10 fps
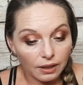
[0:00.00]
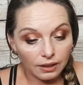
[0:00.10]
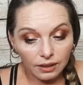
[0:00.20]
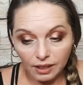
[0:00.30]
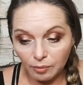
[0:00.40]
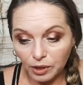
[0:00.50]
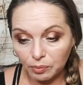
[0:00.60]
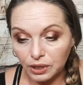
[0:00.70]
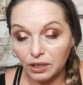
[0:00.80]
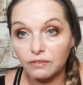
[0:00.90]
I think that
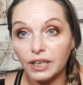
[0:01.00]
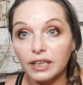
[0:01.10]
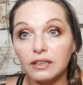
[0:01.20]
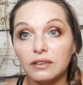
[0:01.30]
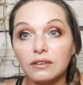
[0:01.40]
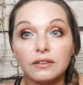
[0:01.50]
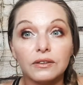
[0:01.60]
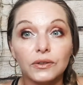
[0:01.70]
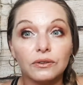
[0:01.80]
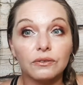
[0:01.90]
might be all right.
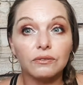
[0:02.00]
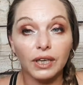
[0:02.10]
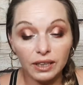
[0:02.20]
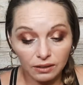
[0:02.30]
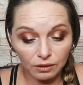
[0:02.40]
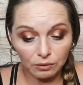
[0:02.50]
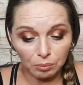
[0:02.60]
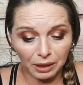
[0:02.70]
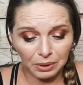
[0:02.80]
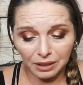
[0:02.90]
Right?
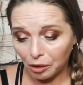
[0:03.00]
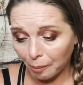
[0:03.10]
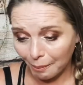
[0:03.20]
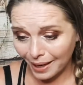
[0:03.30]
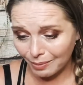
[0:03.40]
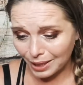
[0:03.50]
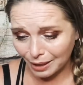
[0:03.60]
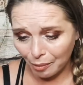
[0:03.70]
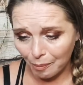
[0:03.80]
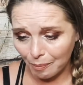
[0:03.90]
Maybe, maybe,
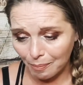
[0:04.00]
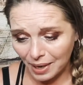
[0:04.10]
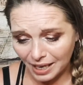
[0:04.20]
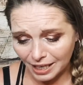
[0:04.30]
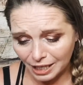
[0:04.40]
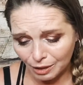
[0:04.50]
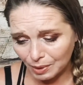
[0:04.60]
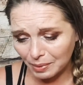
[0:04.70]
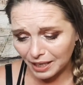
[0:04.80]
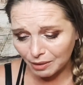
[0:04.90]
maybe,
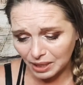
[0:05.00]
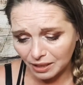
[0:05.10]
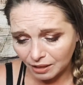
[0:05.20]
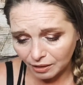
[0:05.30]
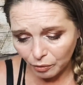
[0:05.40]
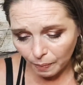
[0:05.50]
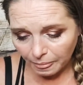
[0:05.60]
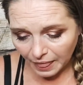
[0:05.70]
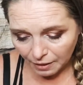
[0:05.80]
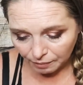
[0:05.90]
baby.
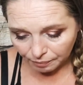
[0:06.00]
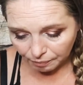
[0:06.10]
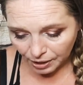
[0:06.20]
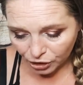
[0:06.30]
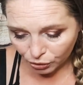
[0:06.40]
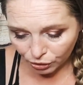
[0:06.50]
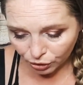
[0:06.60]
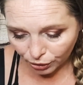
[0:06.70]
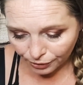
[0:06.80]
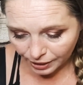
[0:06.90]
Make sure you
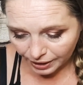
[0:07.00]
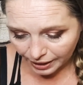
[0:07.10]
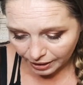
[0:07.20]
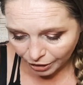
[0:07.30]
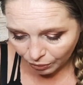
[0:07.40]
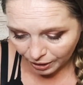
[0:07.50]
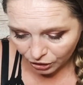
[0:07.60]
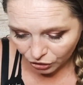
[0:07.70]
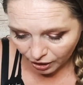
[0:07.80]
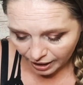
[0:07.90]
close the lid. Don't let
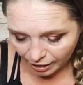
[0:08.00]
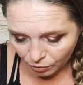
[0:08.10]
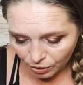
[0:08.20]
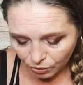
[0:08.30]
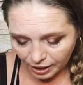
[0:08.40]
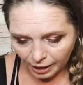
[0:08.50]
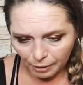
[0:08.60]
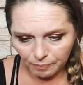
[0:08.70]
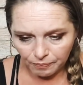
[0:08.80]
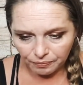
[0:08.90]
it dry out. Okay.
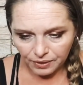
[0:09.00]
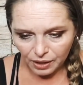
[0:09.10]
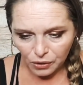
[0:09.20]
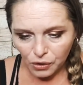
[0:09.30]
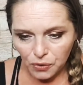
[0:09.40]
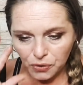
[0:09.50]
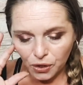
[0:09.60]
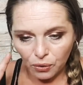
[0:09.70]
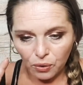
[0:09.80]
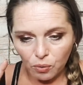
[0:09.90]

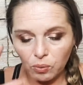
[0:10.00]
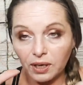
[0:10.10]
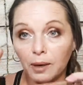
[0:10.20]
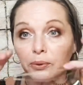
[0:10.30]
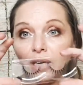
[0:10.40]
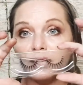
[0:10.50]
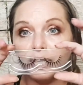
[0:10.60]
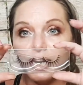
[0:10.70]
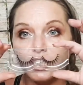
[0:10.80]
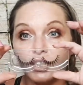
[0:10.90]
So when I put on
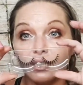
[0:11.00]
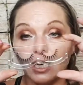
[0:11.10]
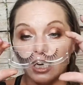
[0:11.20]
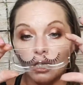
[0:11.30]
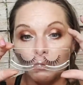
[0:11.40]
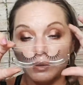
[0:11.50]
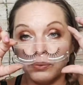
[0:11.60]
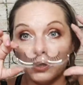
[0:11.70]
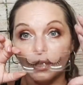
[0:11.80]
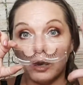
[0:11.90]
lashes, I always
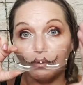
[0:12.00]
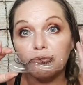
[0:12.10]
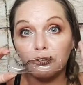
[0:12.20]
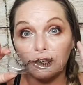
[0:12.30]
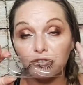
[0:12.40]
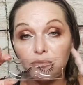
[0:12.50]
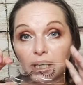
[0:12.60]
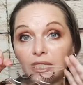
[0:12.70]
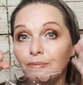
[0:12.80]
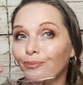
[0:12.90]
put it up in front of
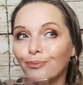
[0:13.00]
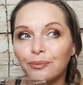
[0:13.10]
me.